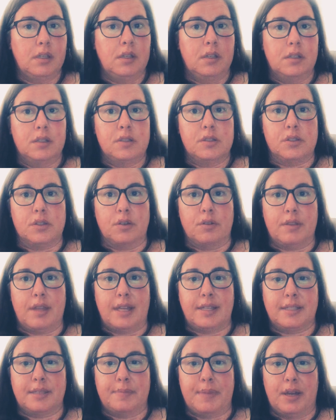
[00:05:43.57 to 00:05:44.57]
So
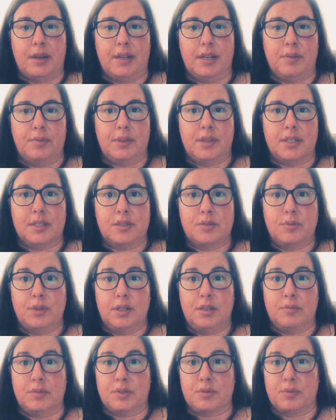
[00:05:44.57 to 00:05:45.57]
that's about it with this
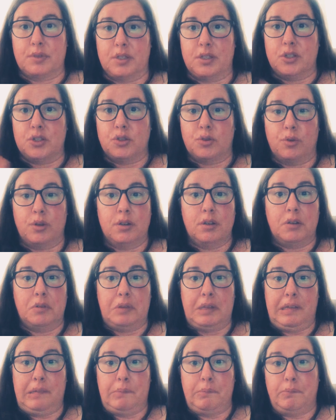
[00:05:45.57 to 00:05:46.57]
one. It was really short,
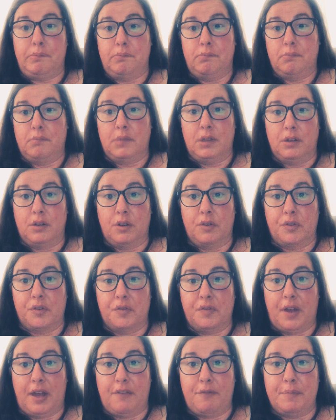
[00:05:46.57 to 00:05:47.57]
only a little over
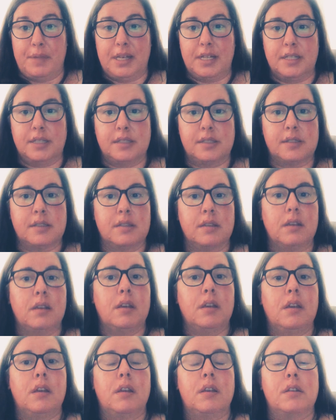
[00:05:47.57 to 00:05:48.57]
5 minutes.
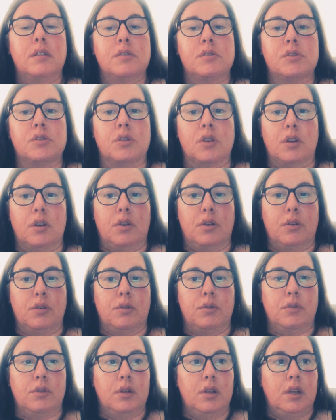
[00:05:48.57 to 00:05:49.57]

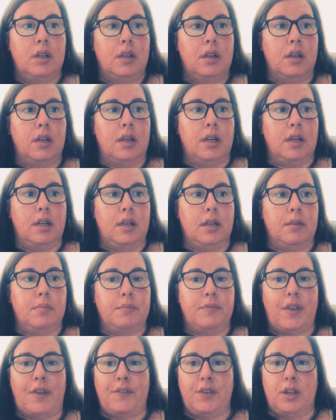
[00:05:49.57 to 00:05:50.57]
So if
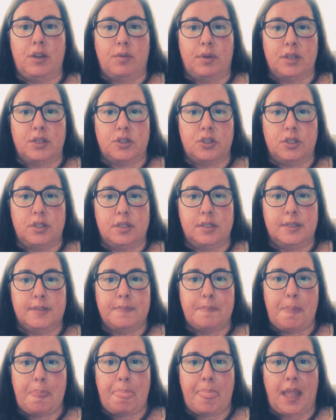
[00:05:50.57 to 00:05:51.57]
you have any questions,
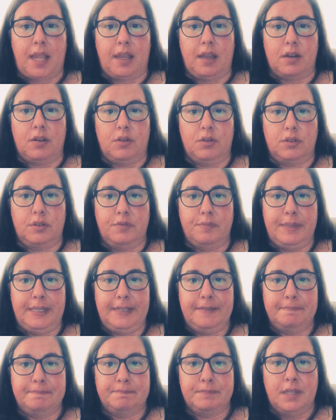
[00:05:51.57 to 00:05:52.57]
get a hold of
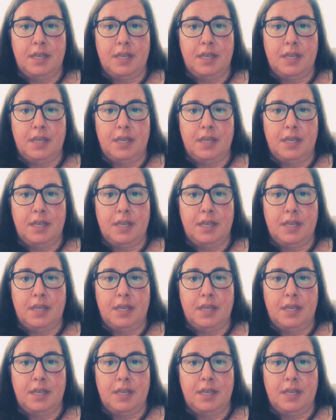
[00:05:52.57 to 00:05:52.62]
me.